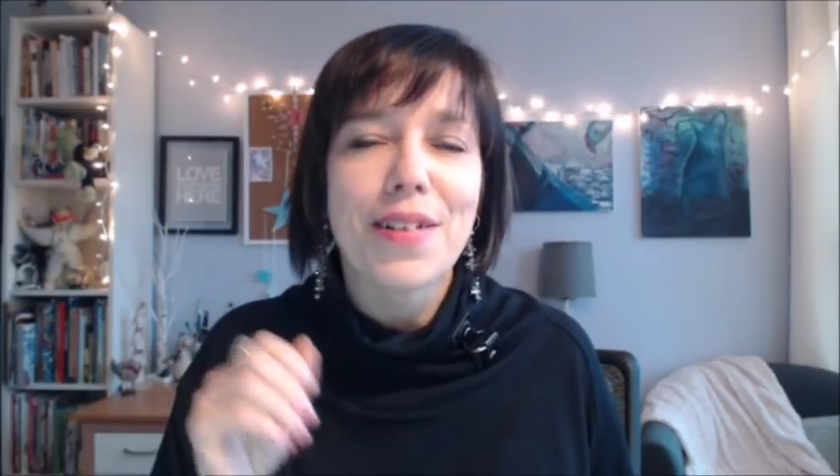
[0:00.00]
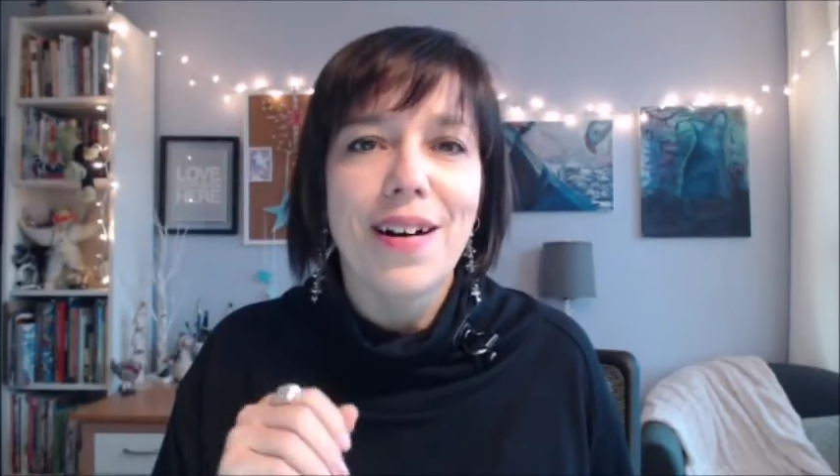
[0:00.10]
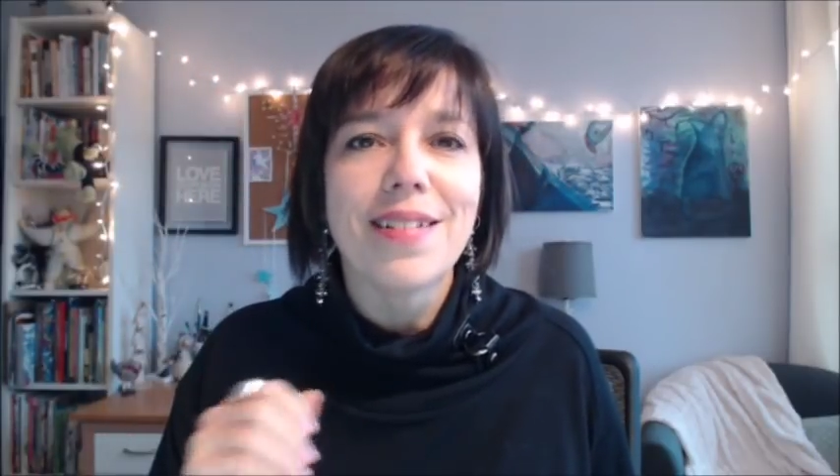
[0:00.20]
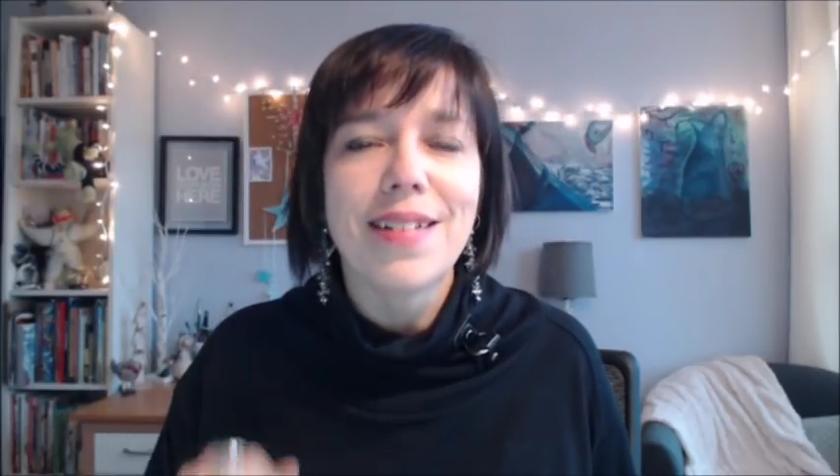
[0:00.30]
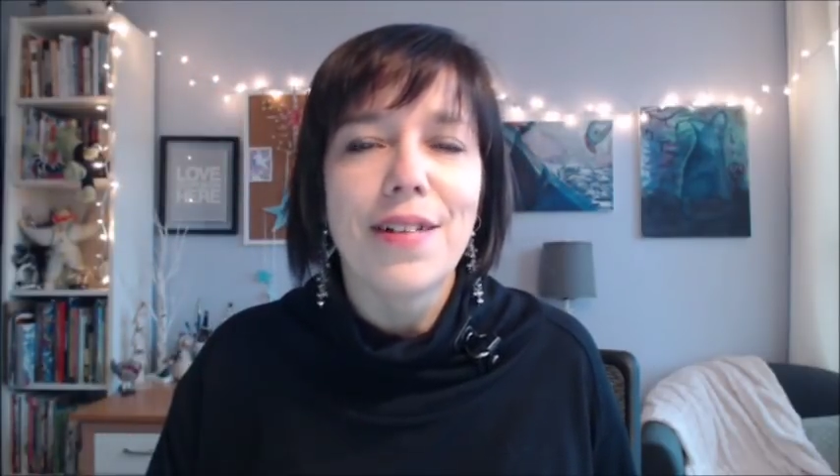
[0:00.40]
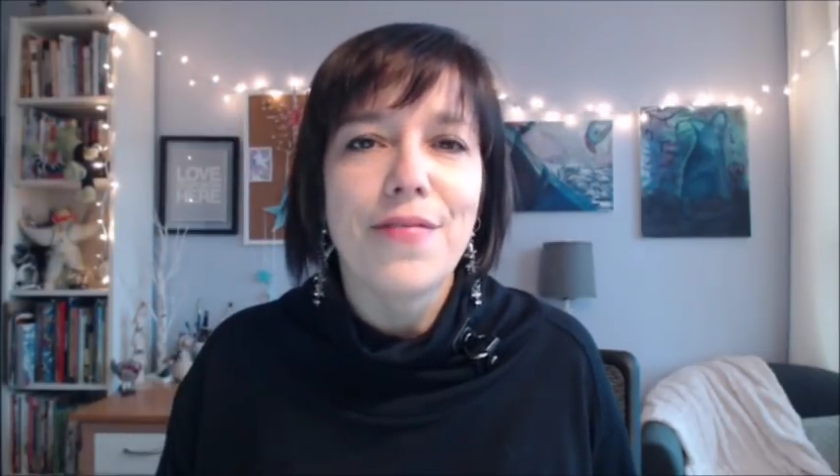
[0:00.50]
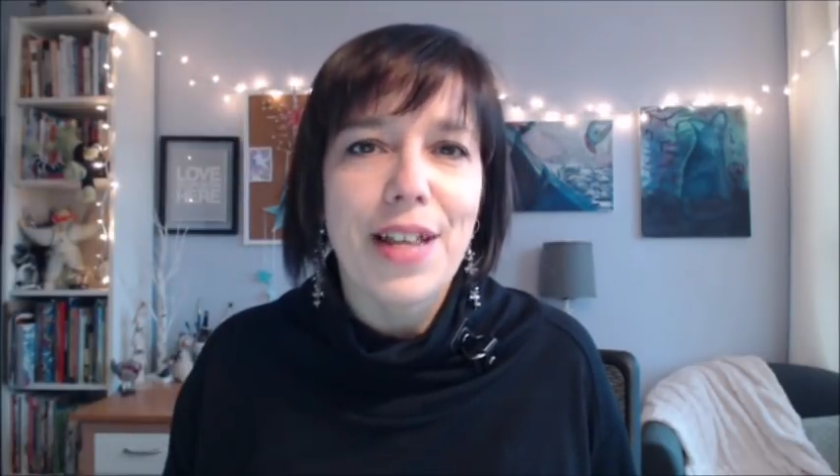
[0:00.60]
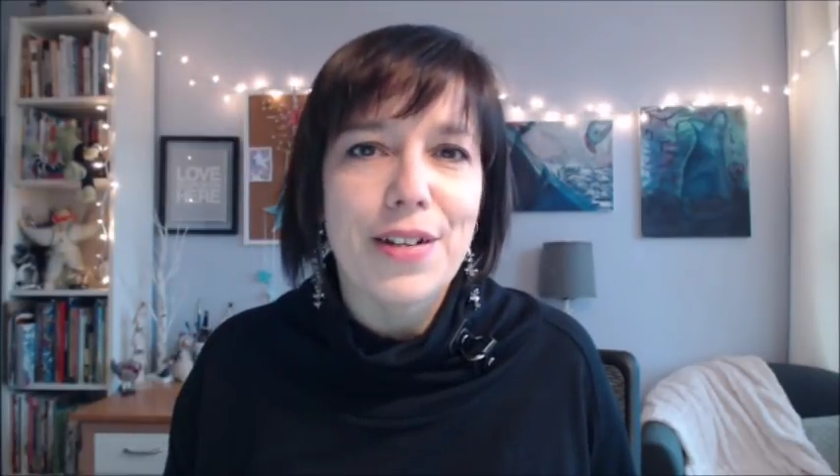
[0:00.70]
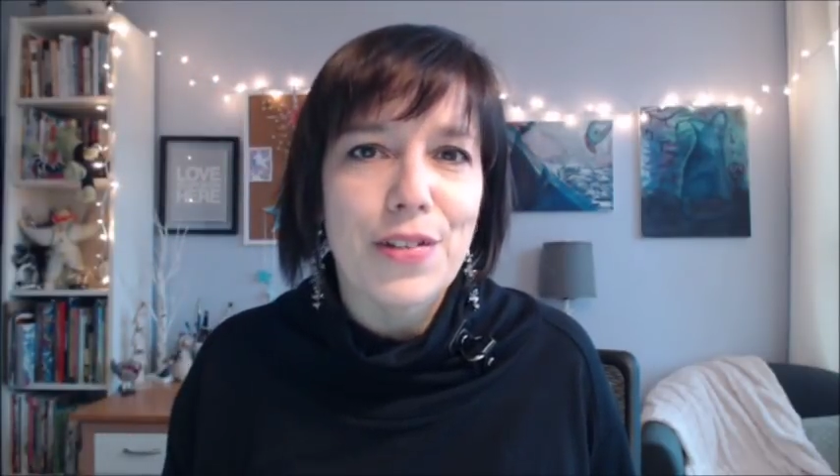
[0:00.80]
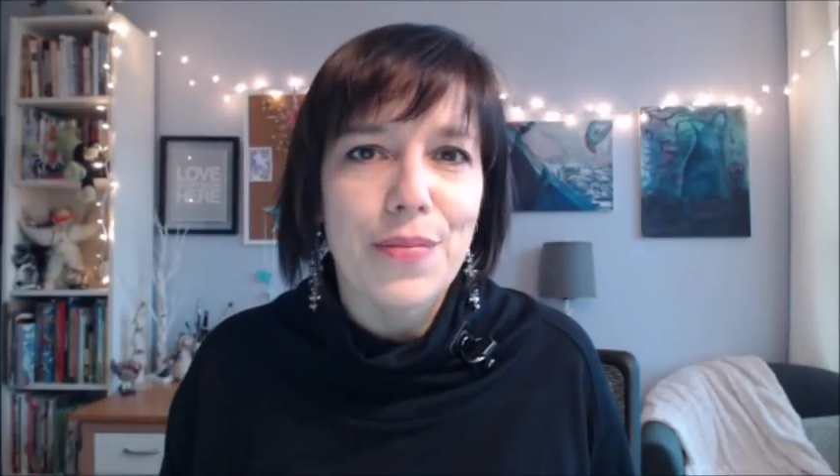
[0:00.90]
called Love
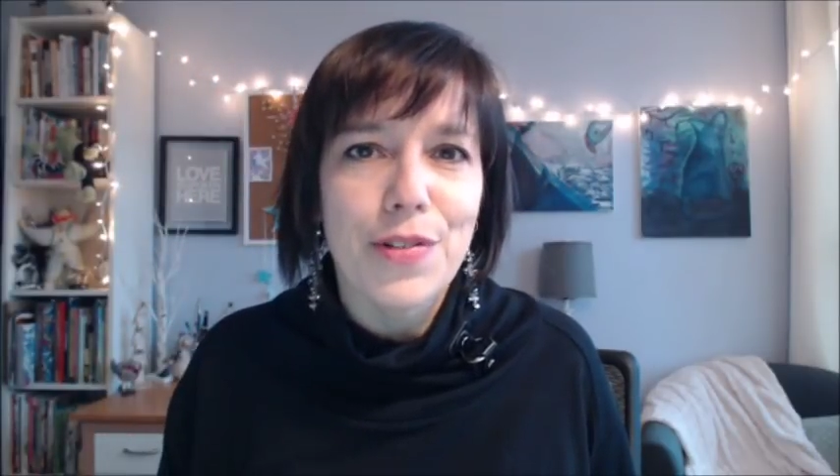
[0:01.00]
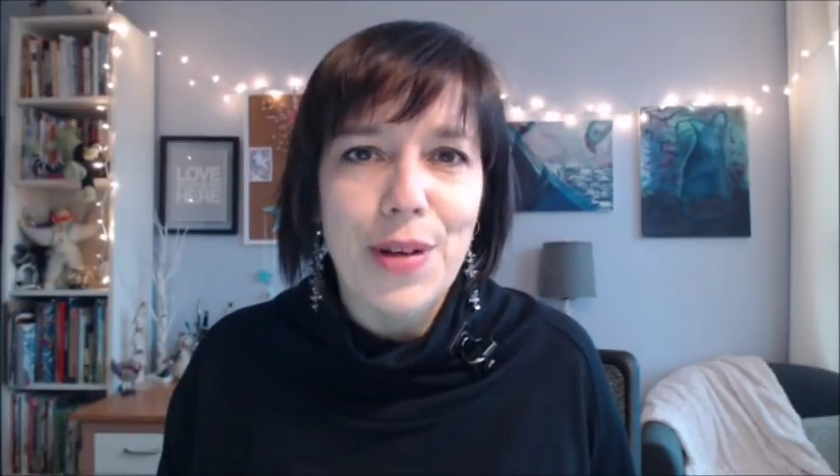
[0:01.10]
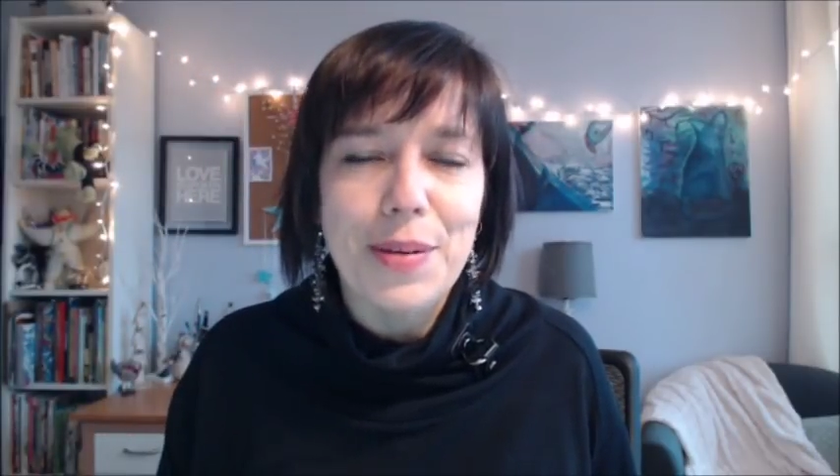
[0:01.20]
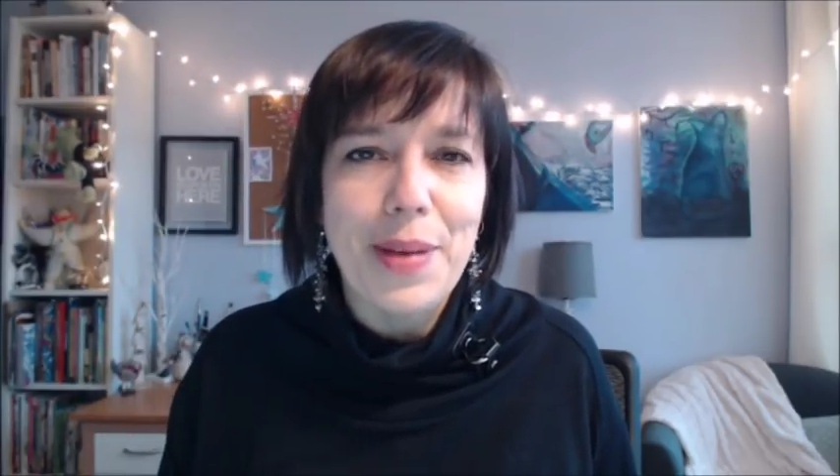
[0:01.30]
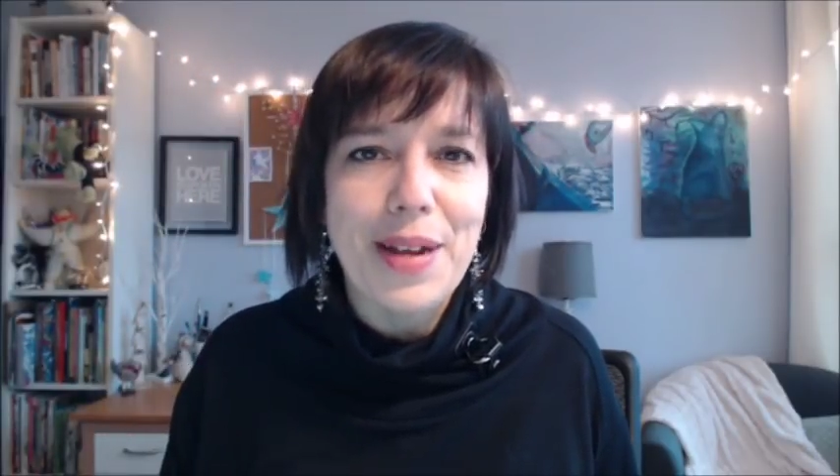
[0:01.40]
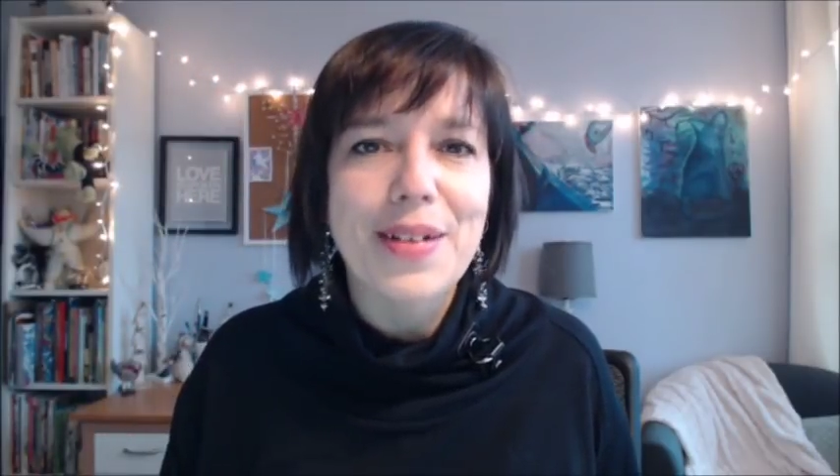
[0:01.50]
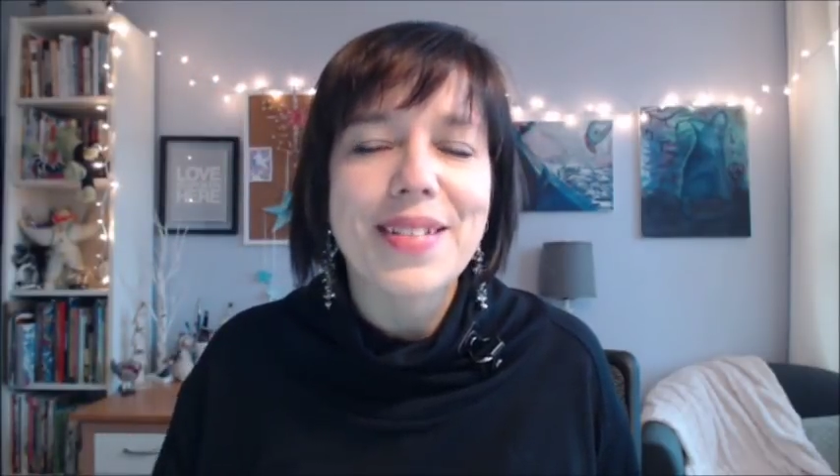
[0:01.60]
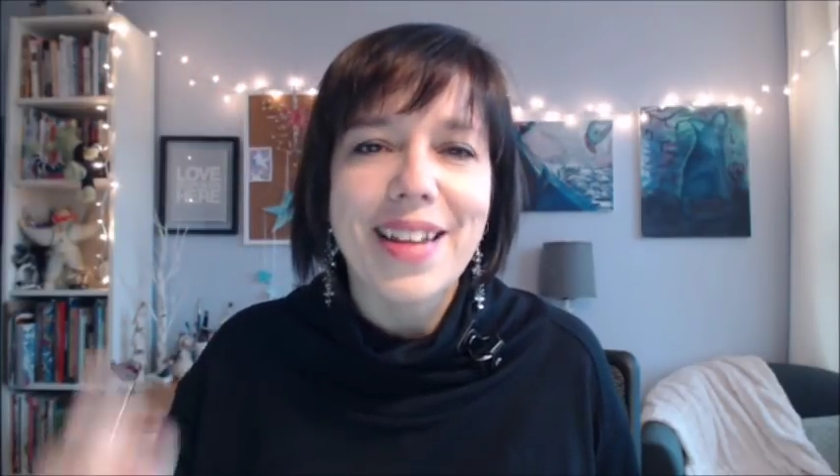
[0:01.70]
Letters from Trailmakers.